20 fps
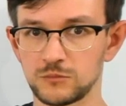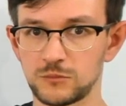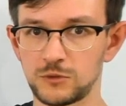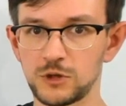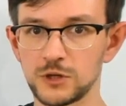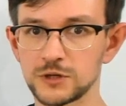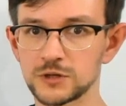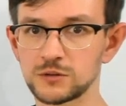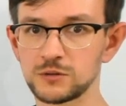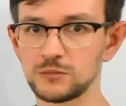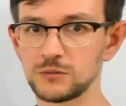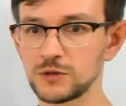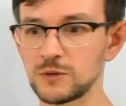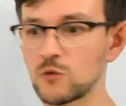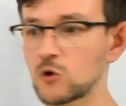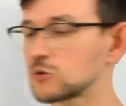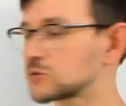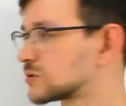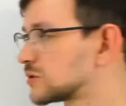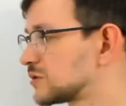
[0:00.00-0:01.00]
like the
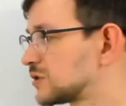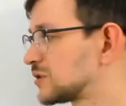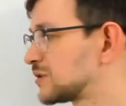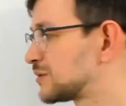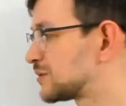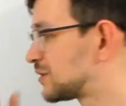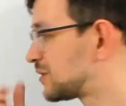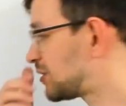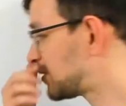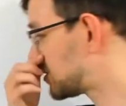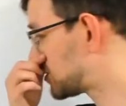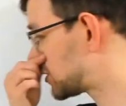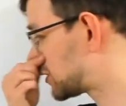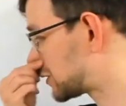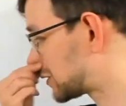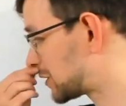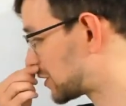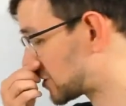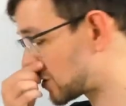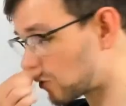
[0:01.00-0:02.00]

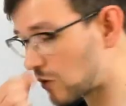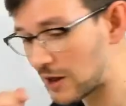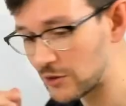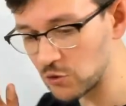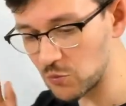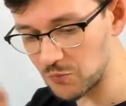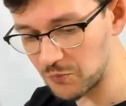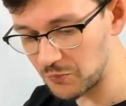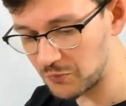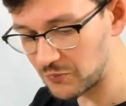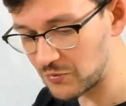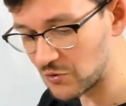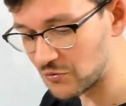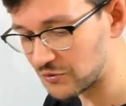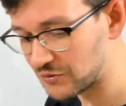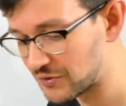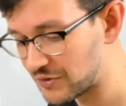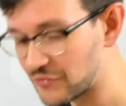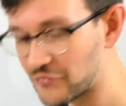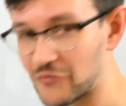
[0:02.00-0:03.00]
one
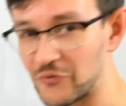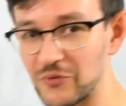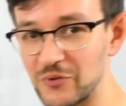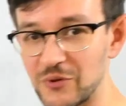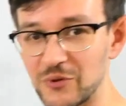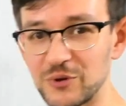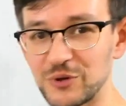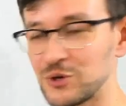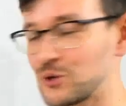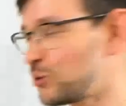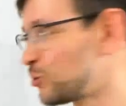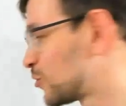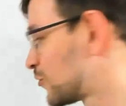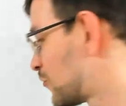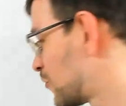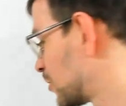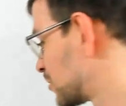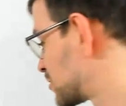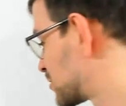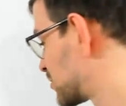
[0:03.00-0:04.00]
you look
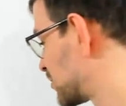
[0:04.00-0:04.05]
first.